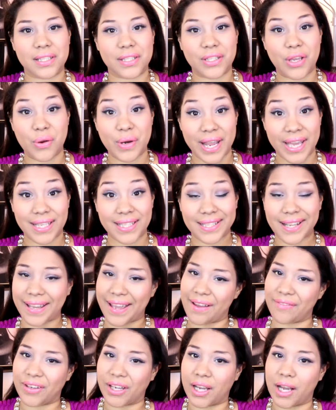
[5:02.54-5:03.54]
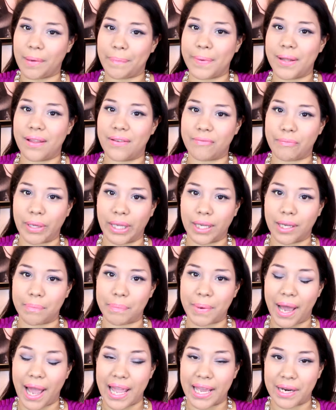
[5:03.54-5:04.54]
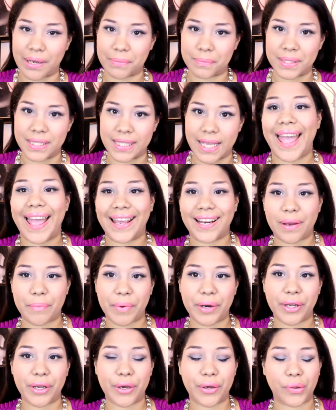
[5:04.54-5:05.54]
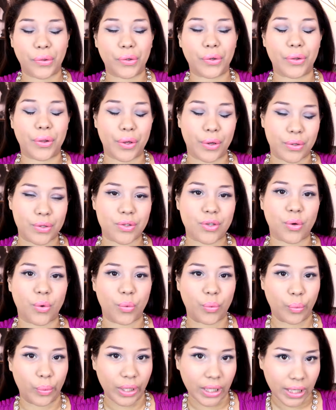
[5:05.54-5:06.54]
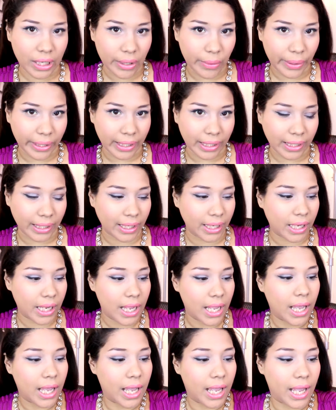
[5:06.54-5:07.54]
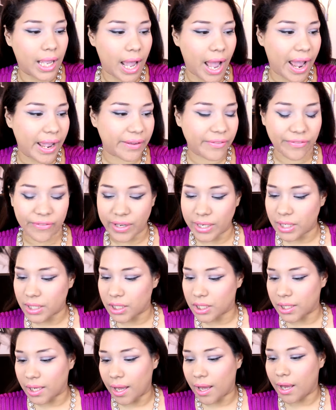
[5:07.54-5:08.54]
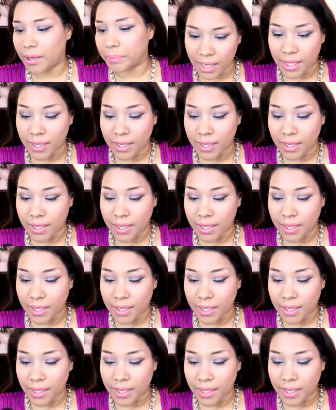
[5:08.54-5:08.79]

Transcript: So next I have a couple of makeup items and I'm going to go through those really quickly. I finished up